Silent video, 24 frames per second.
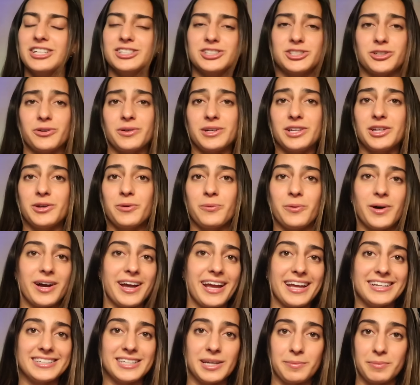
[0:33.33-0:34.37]
showing you what
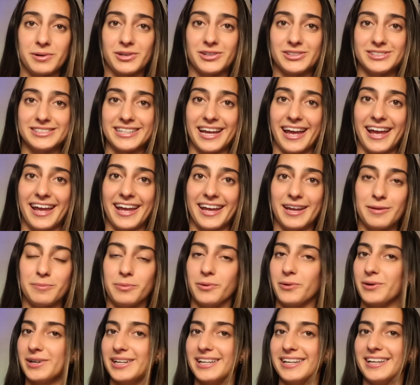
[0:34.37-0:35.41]
a typical day
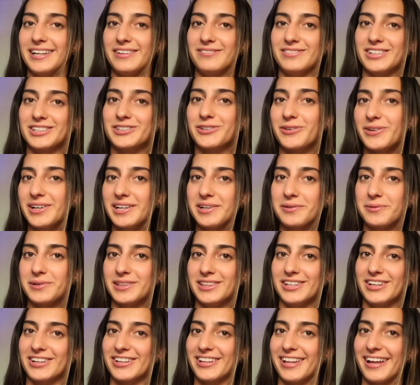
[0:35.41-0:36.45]
porting in Victoria
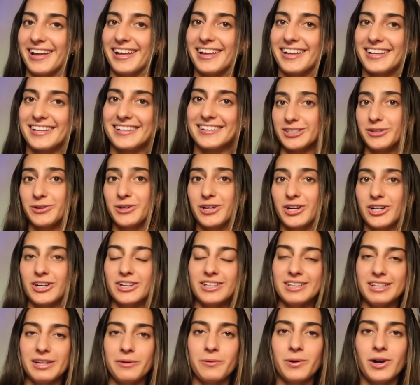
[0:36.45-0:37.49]
would look like. So
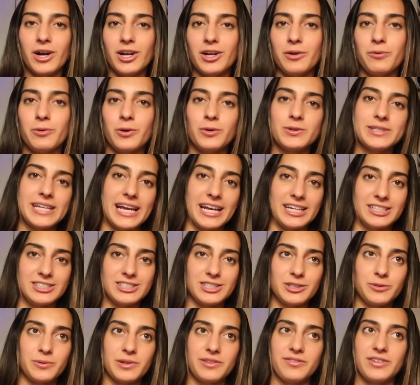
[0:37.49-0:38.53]
currently we're on a road
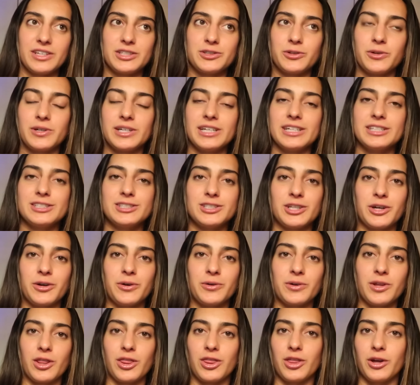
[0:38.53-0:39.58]
rotation with Victoria,
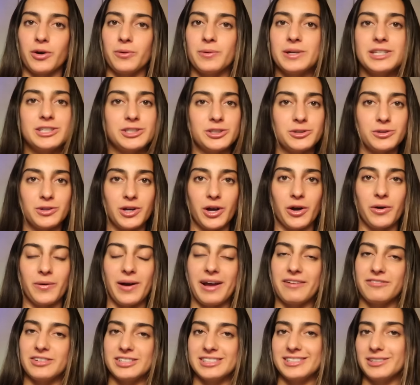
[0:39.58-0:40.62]
so though we do go
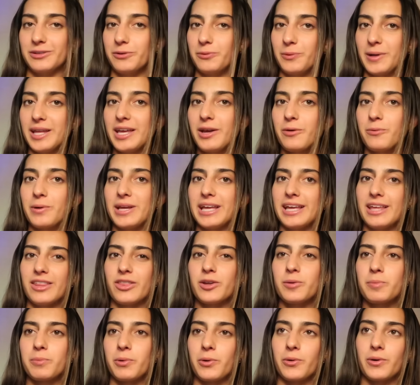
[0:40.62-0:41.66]
every single week, we
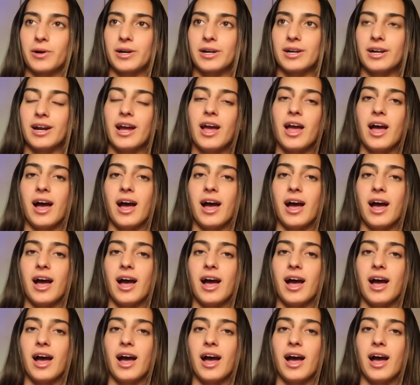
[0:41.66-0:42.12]
either pour